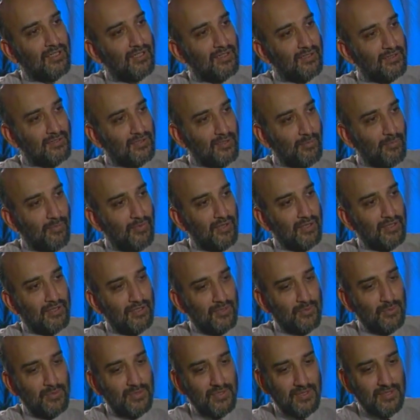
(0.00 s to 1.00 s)
uh, something
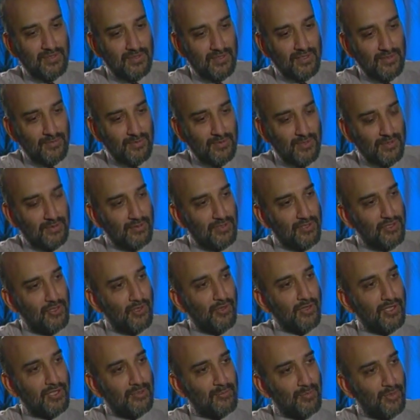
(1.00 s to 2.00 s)
that was, that was on the
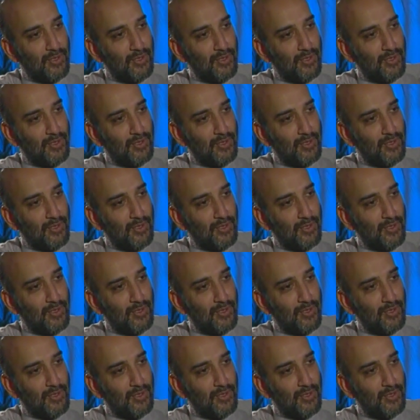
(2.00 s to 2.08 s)
drawing